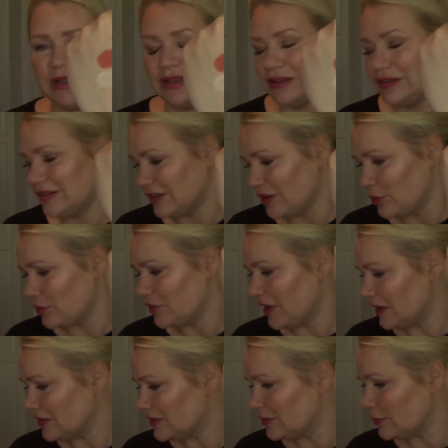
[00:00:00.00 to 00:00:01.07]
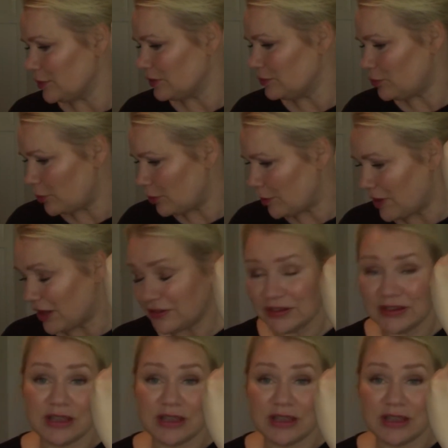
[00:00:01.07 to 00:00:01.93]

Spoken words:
So that's a bit problematic.